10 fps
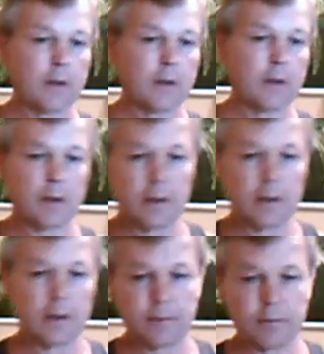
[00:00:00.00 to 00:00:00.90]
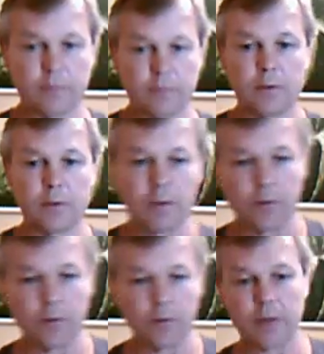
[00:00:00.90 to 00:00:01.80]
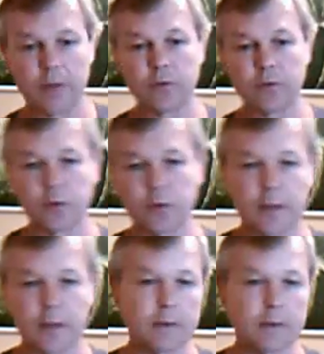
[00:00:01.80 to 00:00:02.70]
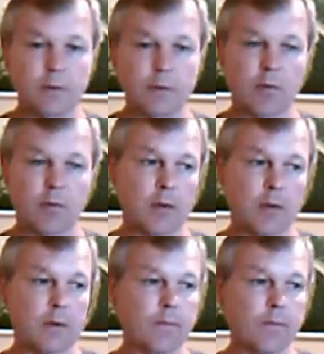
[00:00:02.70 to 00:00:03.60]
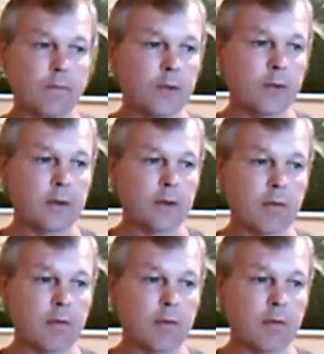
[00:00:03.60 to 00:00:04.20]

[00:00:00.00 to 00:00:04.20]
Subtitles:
And even though I don't do it, I don't think that's